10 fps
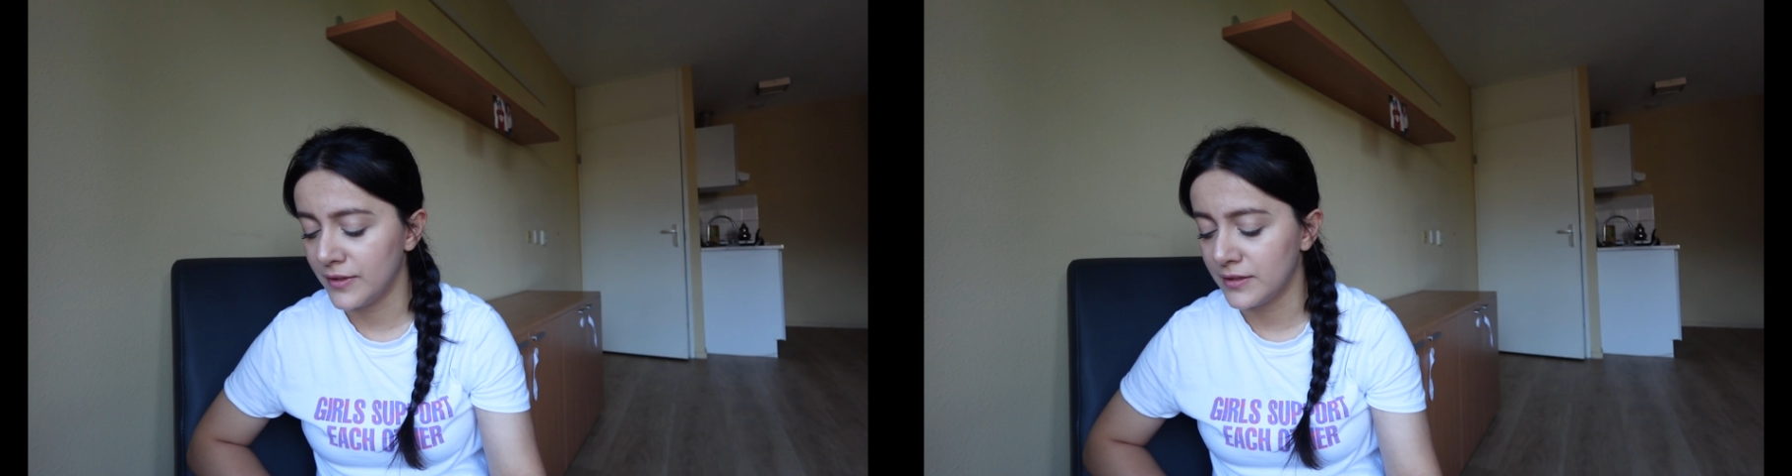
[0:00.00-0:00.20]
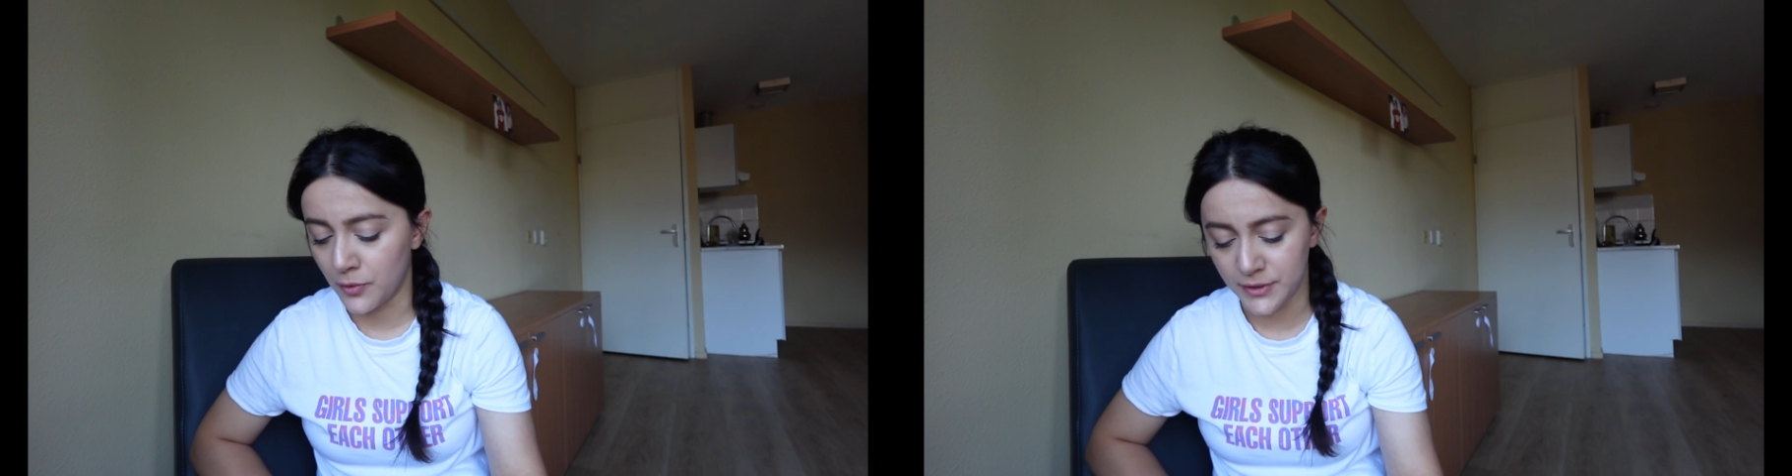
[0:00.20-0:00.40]

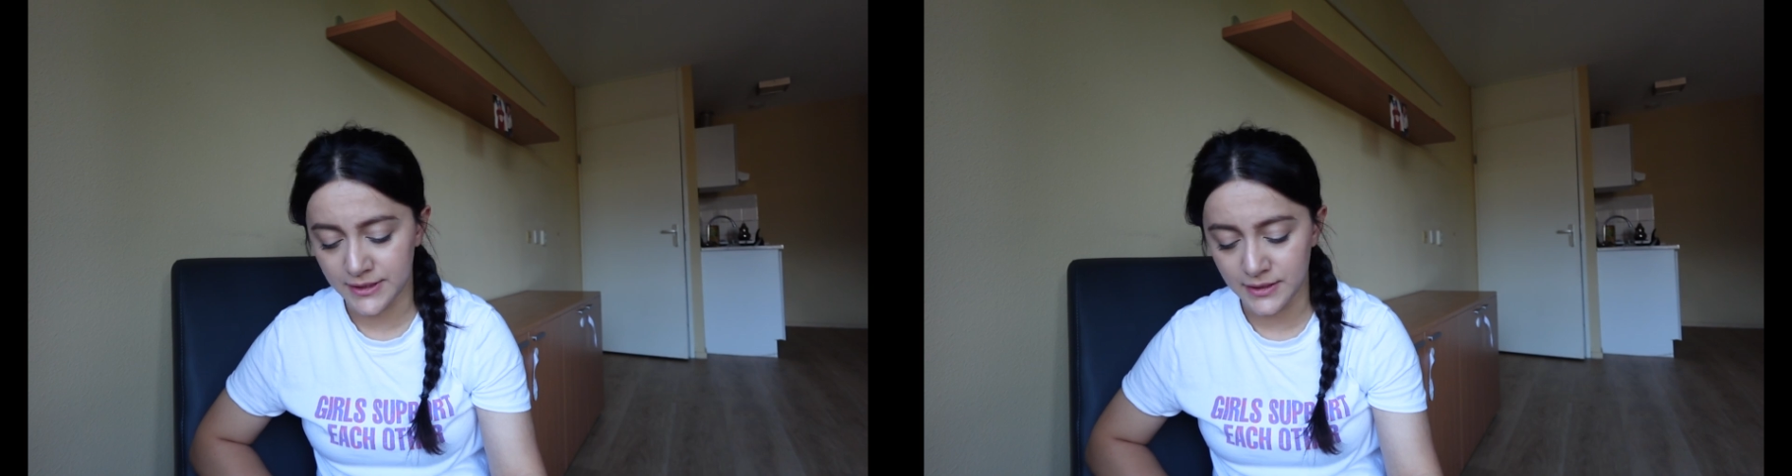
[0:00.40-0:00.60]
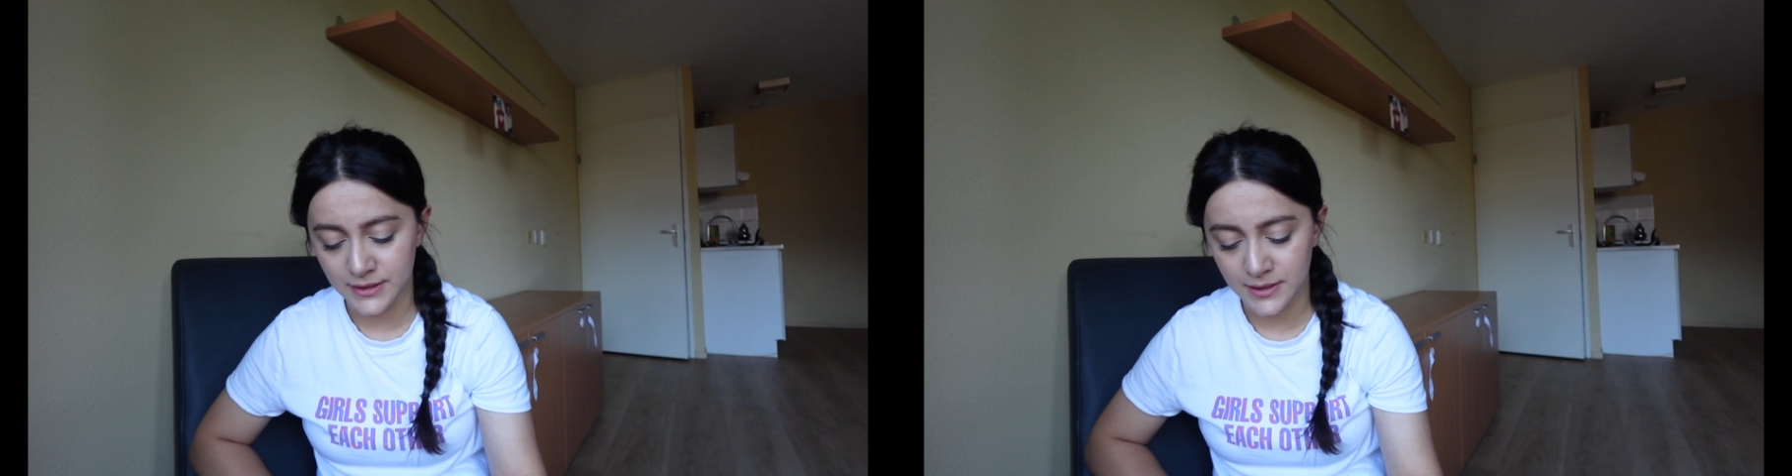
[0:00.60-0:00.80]
with
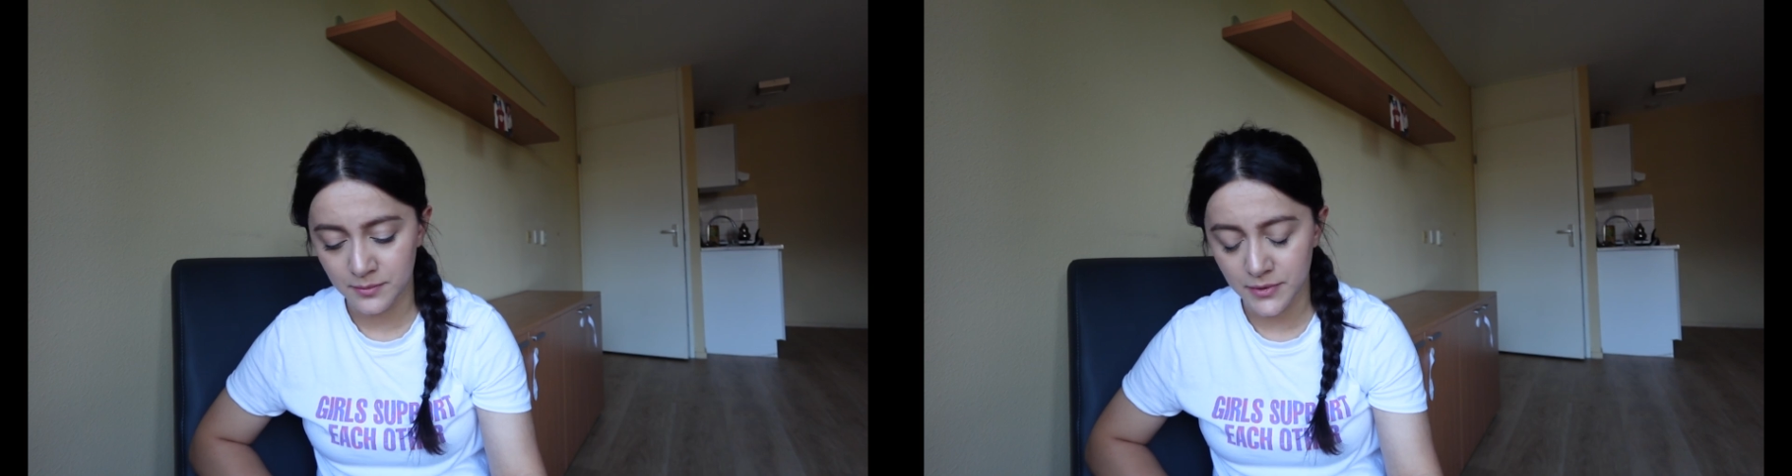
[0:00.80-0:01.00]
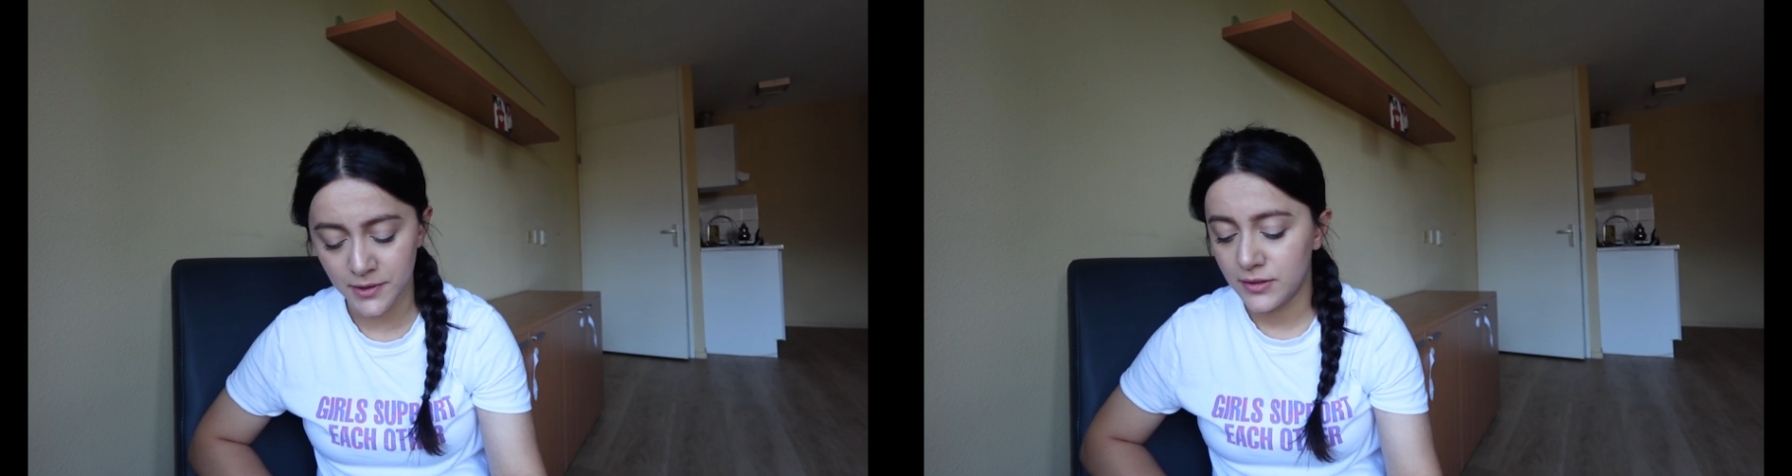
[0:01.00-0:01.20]
percent
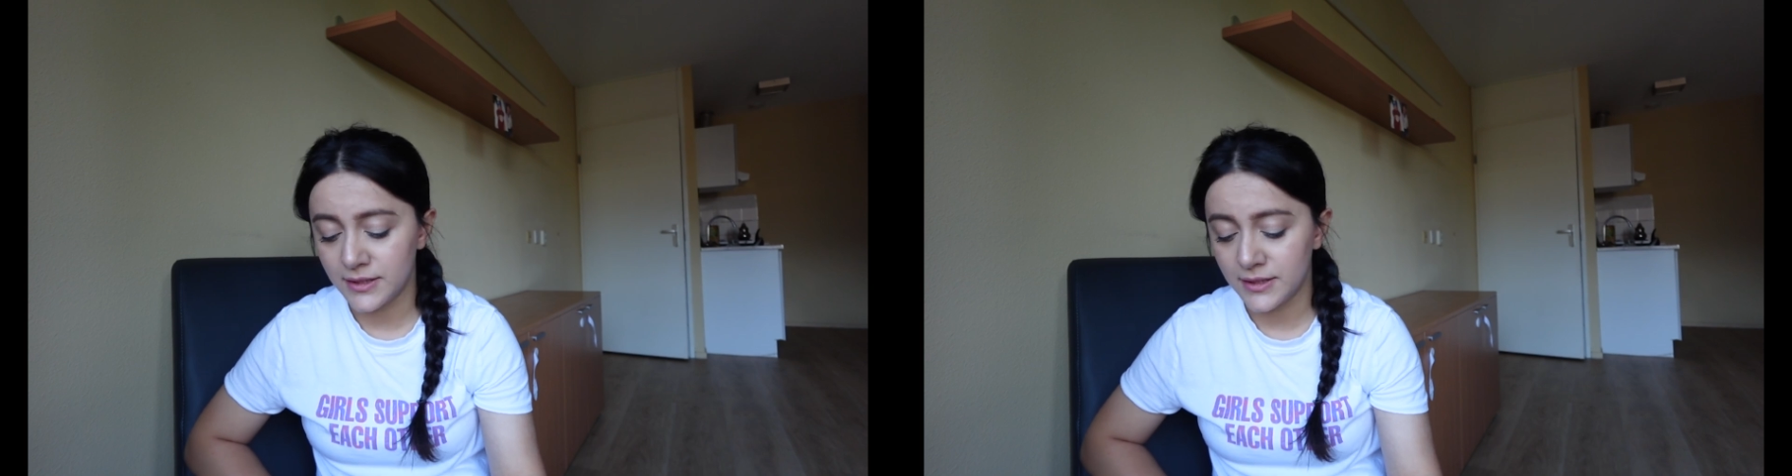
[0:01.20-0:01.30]
symbol.